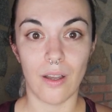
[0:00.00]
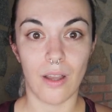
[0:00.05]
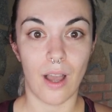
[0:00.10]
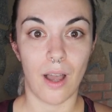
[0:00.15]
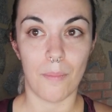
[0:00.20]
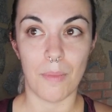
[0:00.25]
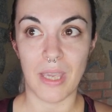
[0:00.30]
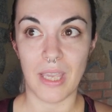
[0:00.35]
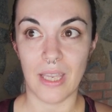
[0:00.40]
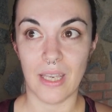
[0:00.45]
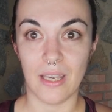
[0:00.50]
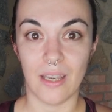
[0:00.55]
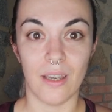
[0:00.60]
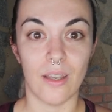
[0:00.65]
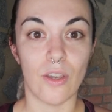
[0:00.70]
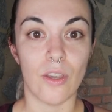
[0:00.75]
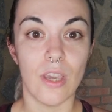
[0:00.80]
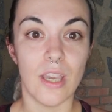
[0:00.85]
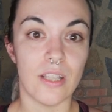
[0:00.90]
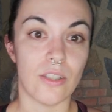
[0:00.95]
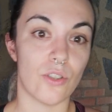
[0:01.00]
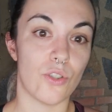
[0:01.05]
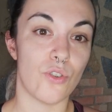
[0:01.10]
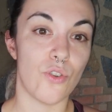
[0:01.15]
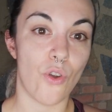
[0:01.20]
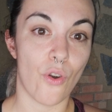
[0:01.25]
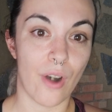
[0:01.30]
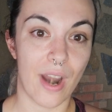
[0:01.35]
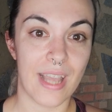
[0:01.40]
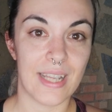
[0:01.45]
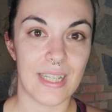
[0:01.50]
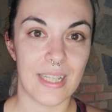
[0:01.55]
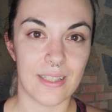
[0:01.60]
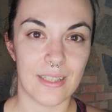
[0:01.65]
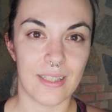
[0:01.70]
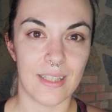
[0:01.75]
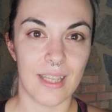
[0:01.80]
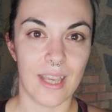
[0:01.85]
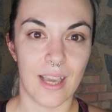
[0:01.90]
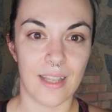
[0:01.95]
I mean, it's your
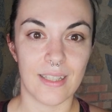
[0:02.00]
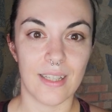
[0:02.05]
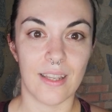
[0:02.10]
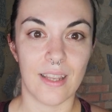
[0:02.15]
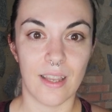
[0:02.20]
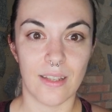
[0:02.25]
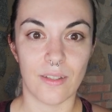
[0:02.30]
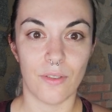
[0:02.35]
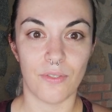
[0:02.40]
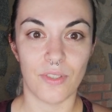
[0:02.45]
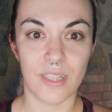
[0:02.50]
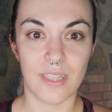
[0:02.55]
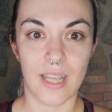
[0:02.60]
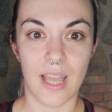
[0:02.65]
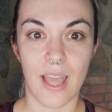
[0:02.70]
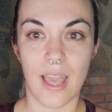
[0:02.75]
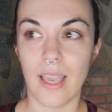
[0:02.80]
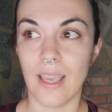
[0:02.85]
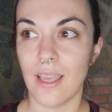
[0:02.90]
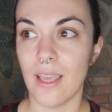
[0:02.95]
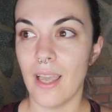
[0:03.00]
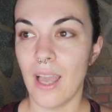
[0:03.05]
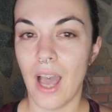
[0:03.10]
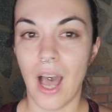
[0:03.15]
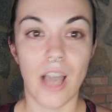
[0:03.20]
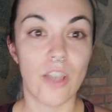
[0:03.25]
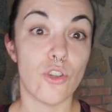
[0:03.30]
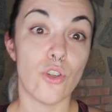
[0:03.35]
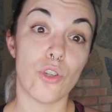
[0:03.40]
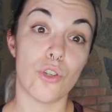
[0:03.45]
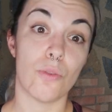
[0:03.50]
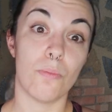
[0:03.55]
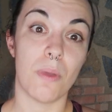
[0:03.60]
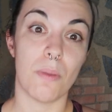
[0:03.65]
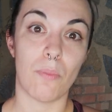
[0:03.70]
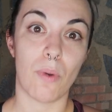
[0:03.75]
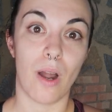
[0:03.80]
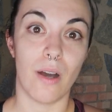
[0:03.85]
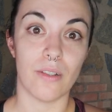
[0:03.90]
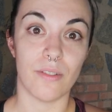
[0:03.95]
identity at the end of the day, and you should be
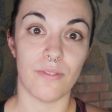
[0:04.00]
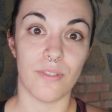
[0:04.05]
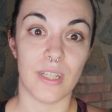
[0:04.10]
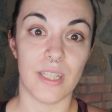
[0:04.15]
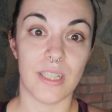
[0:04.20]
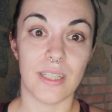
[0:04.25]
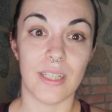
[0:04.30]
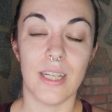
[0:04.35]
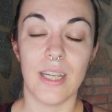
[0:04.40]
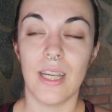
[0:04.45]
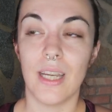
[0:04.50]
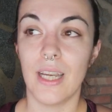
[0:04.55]
proud of it.